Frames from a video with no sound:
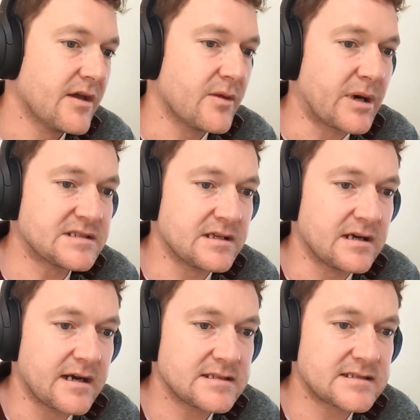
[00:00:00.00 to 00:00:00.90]
the President of
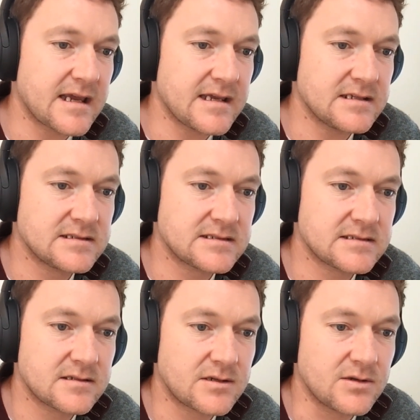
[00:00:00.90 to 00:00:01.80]
the United
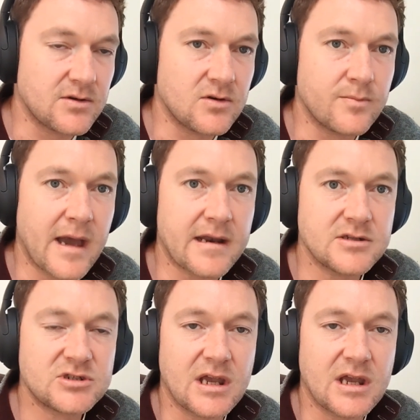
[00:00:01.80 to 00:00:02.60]
States to manage